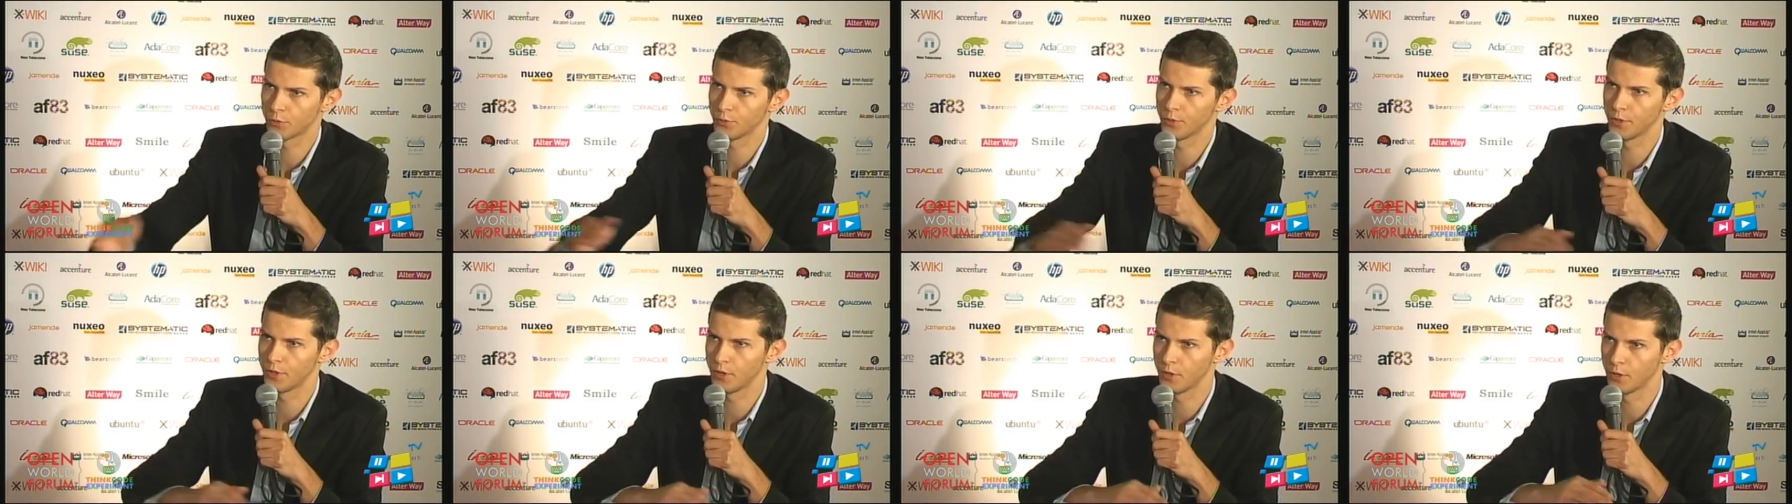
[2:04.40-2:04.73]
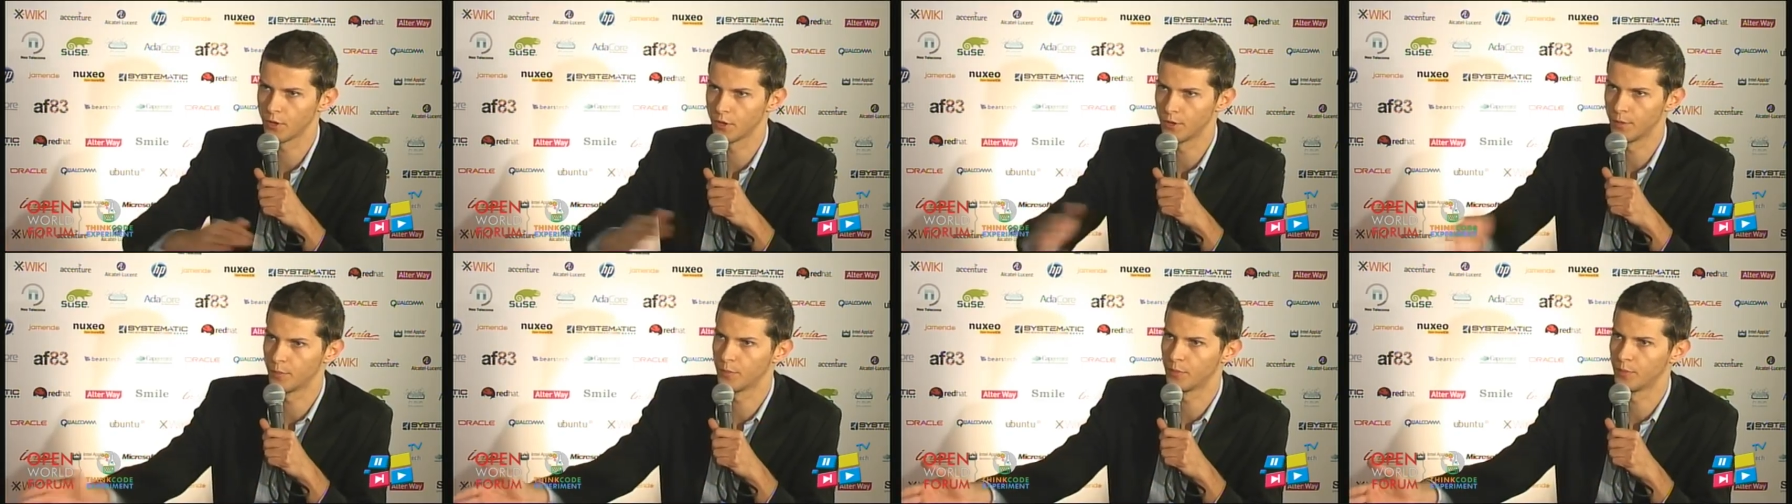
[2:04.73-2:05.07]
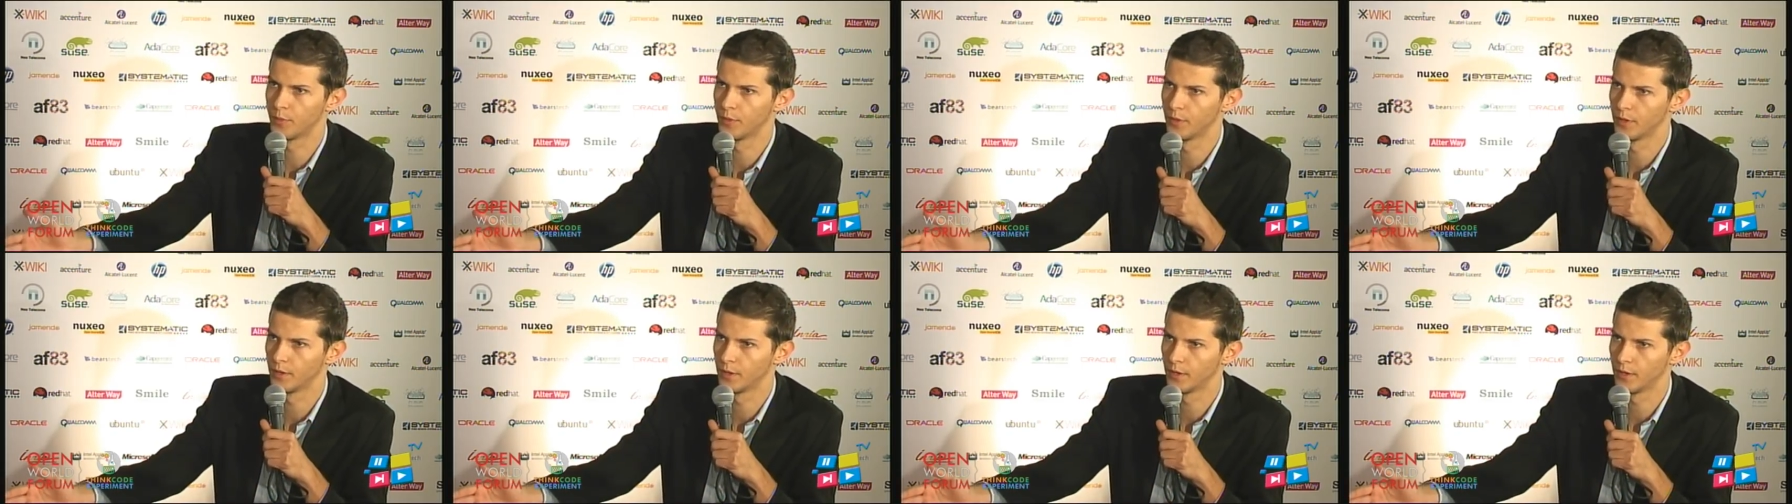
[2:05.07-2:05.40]
with your
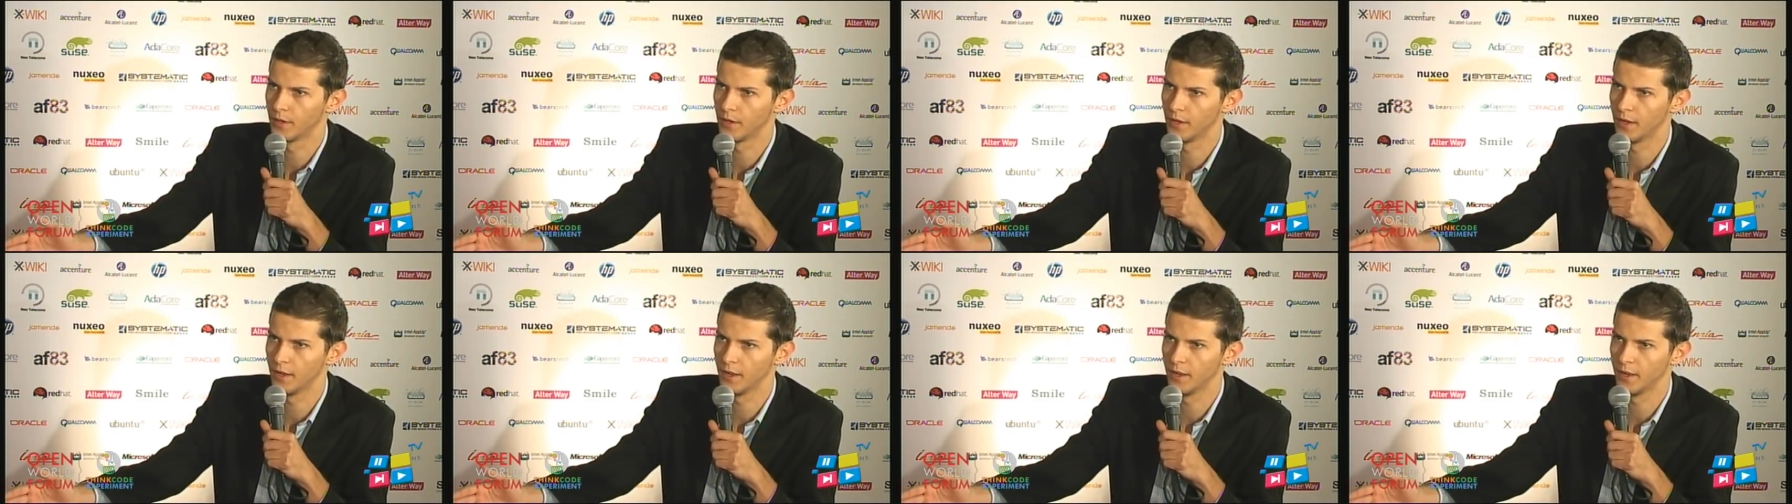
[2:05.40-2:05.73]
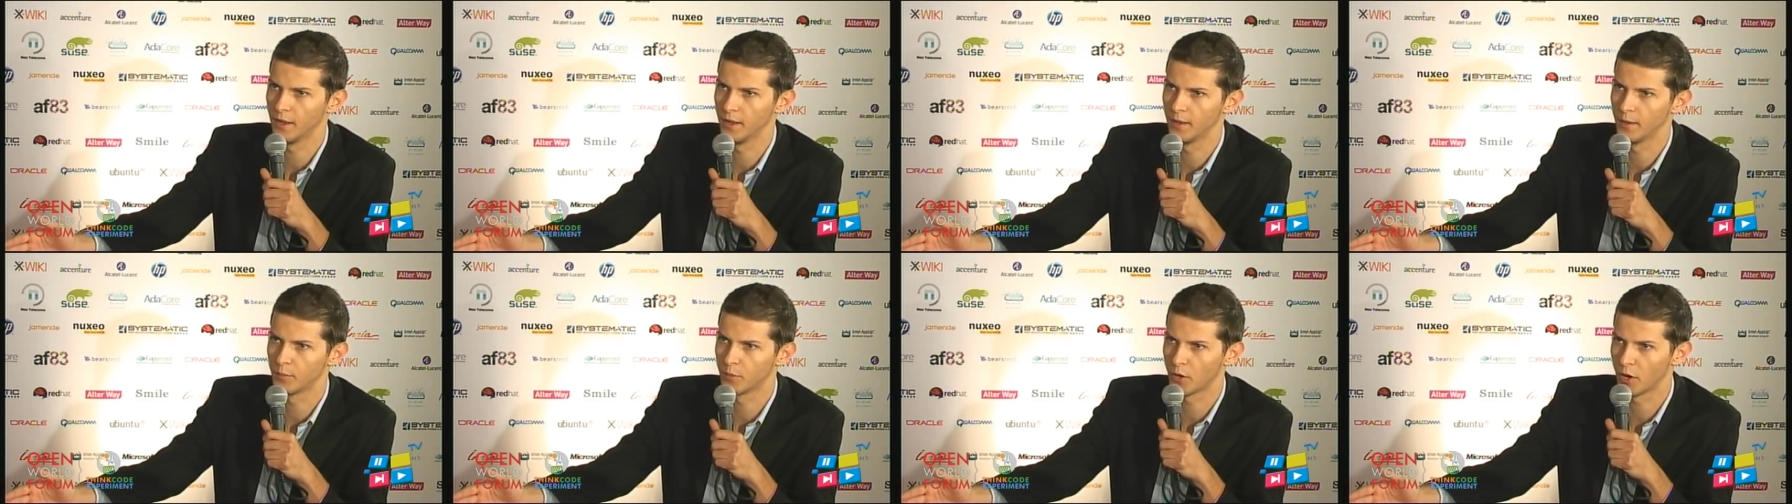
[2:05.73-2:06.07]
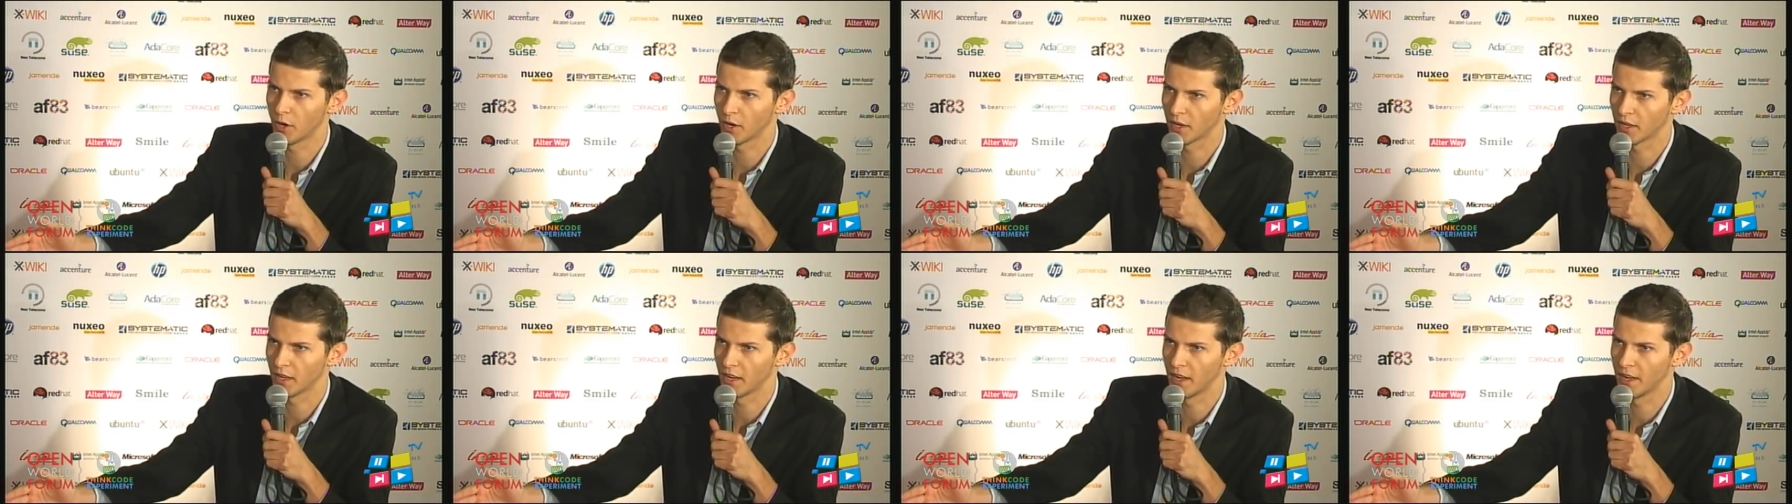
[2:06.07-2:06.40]
uh,
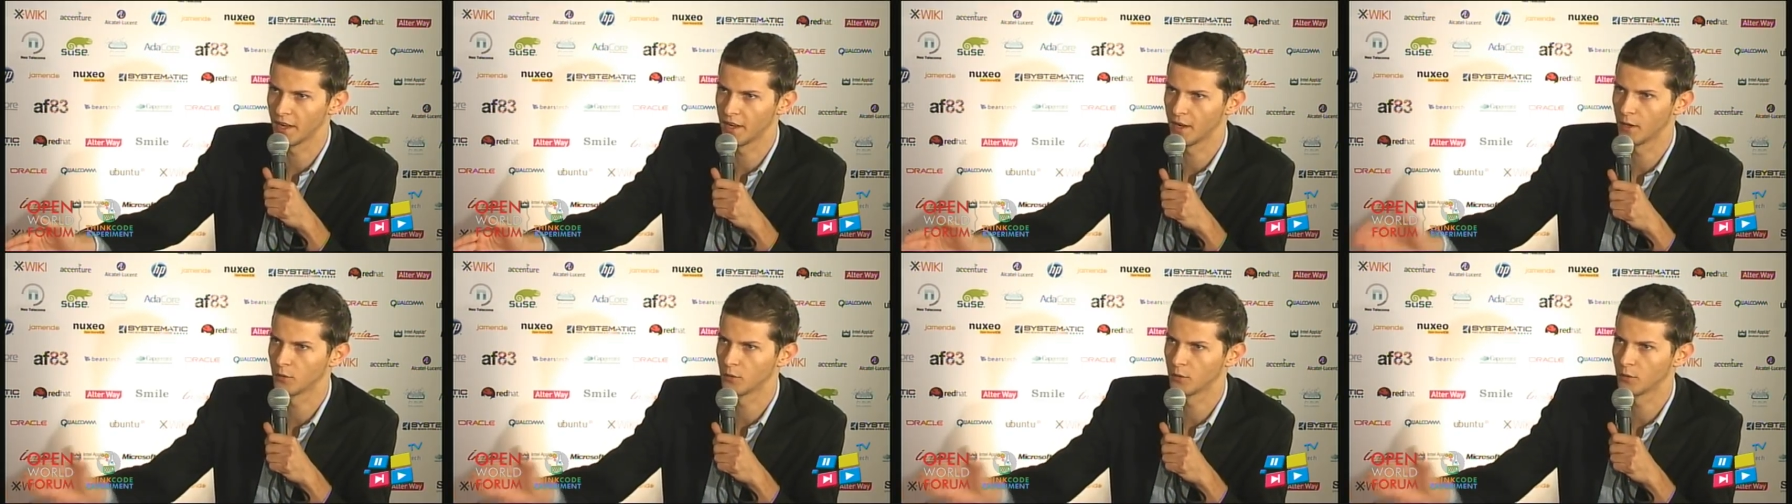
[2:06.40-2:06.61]
product line now?